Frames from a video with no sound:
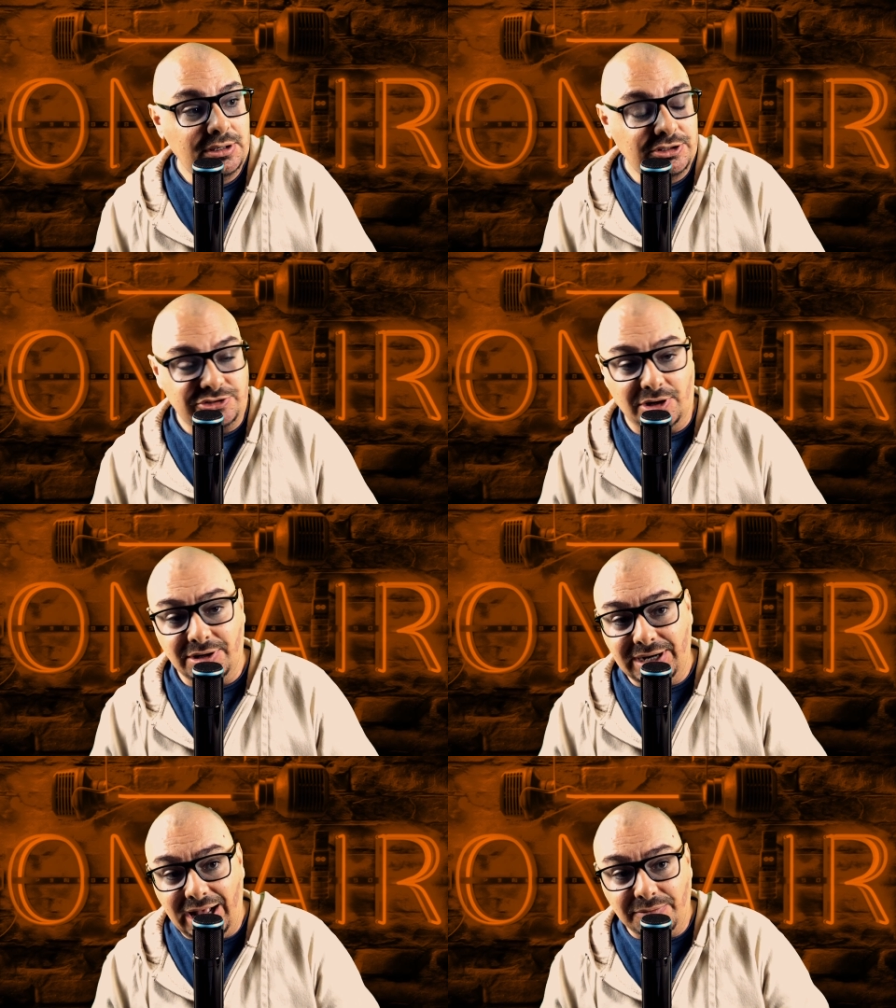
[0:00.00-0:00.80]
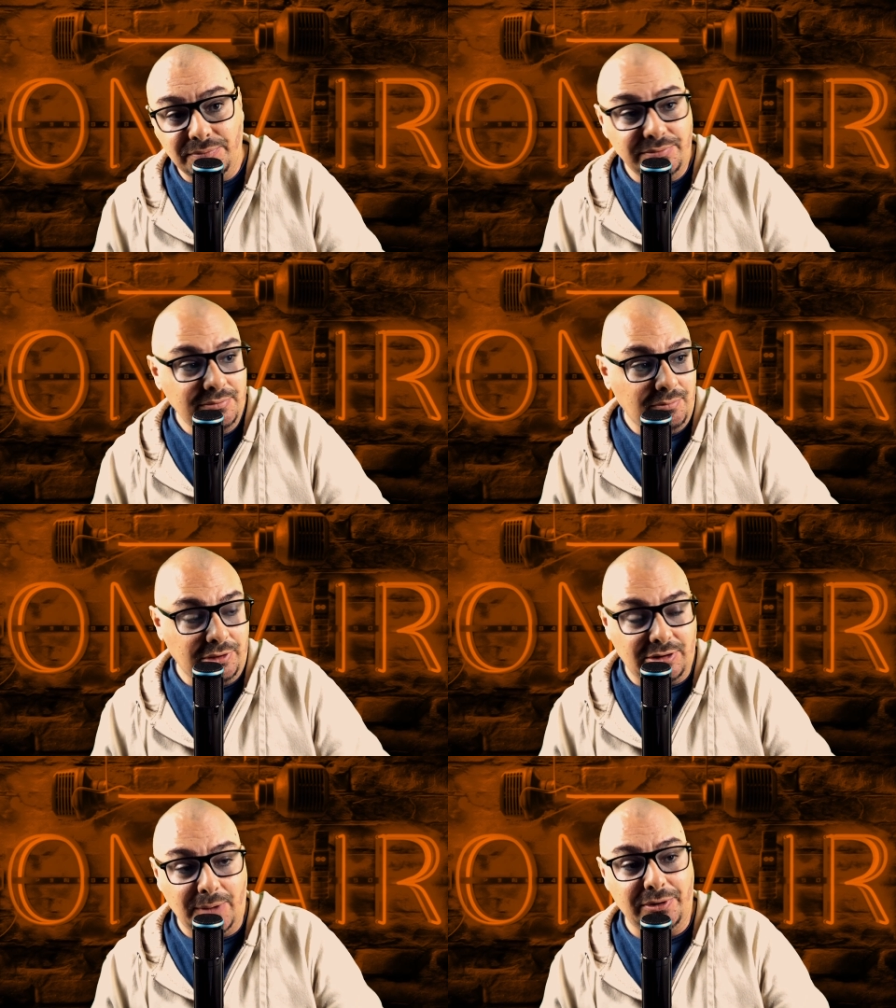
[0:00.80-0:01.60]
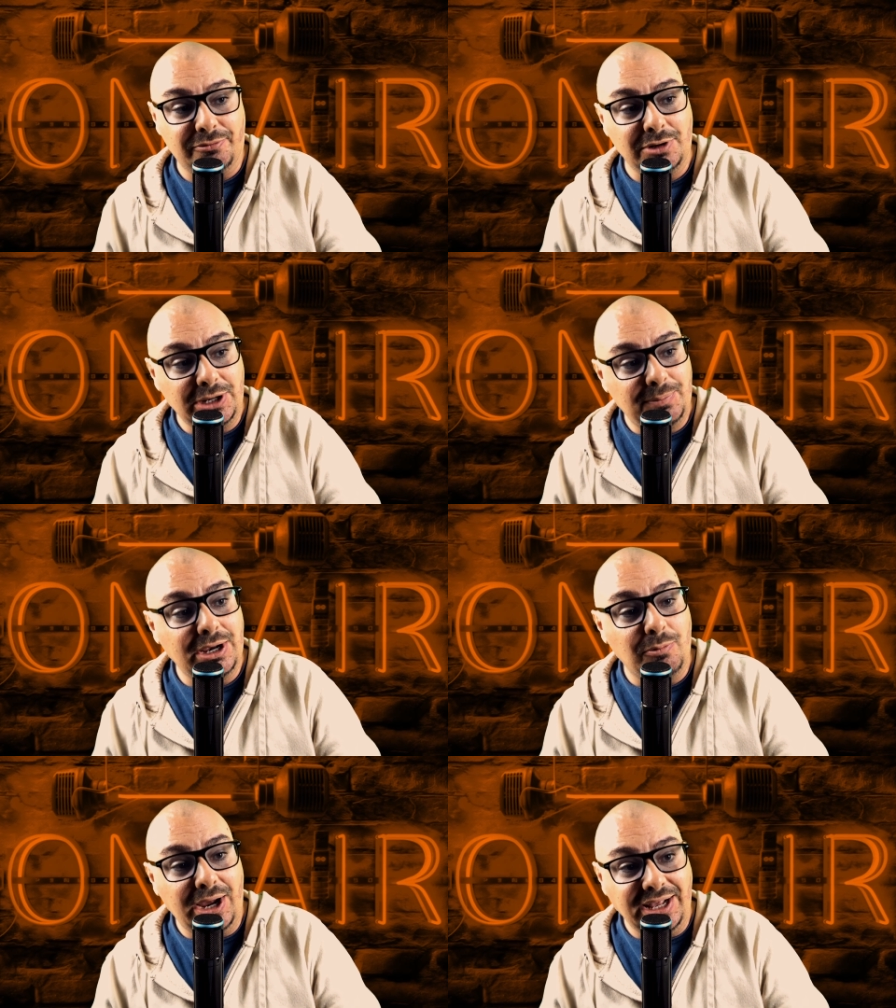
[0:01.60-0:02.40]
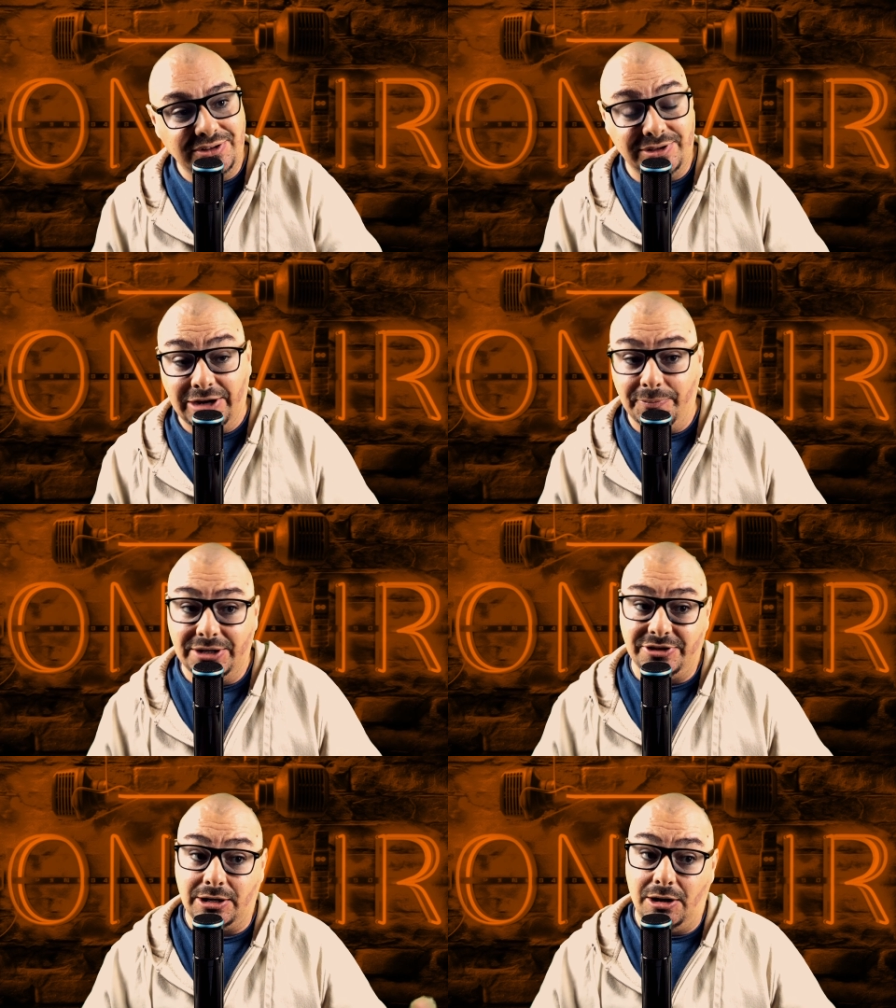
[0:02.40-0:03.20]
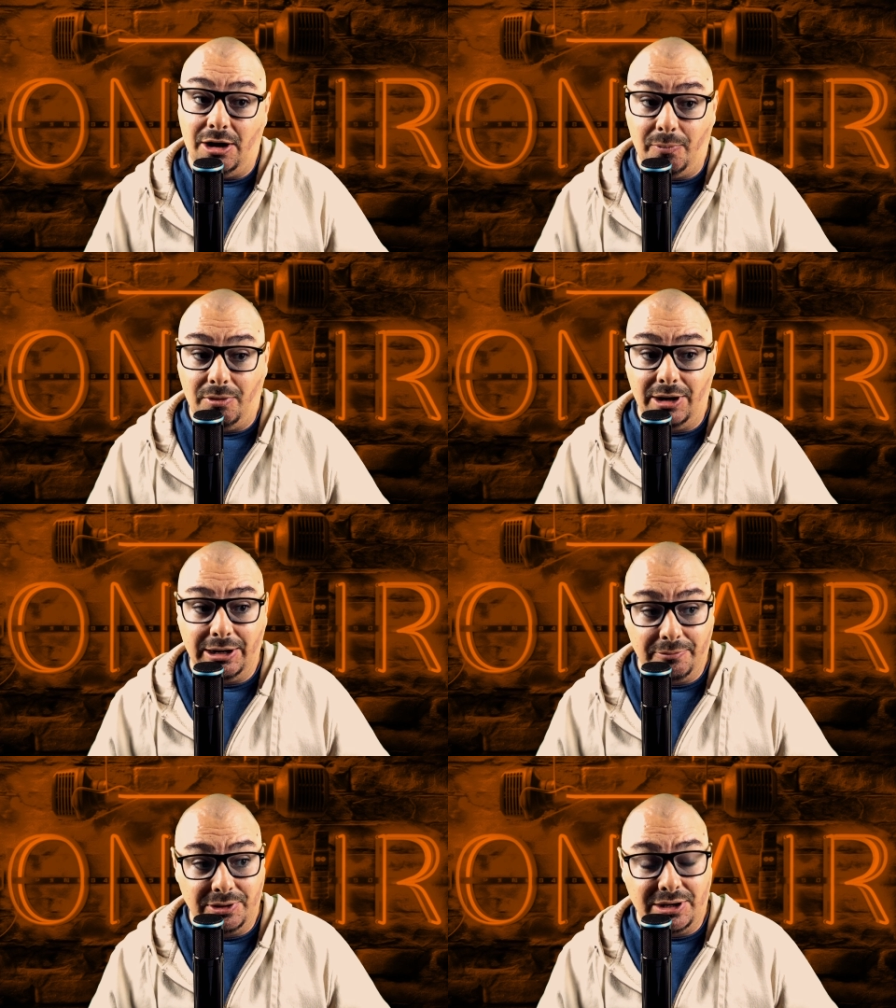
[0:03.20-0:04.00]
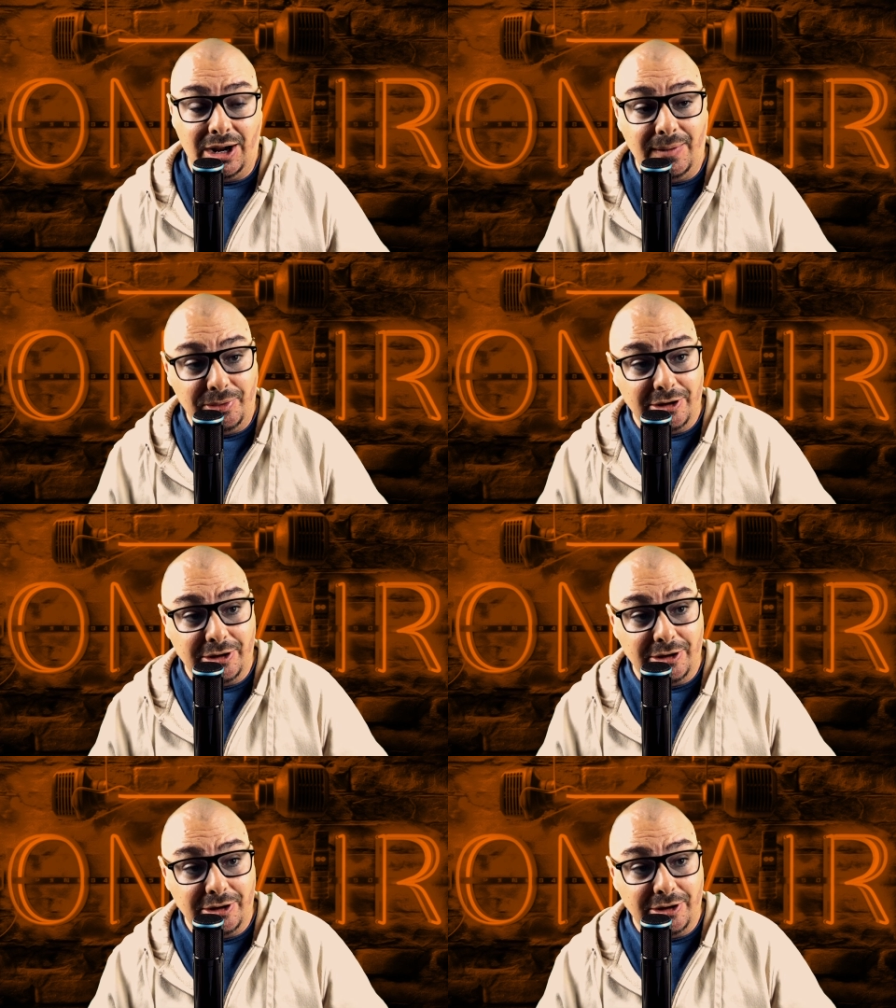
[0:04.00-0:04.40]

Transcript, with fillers: Started out with a couple of really big wins, and everybody's like, oh boy, here we come.